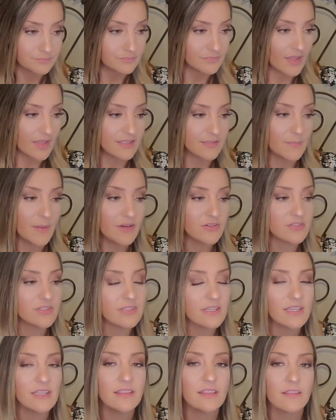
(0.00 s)

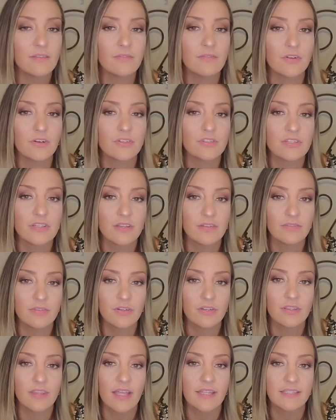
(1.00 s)
Especially the version of
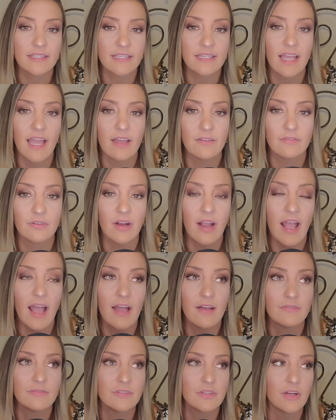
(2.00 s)
her that's in Ever
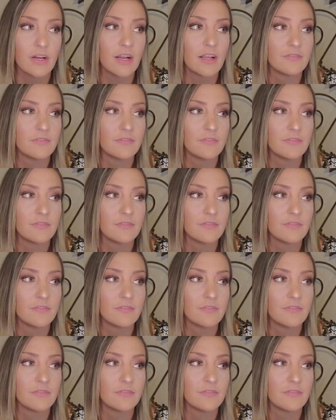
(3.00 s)
After.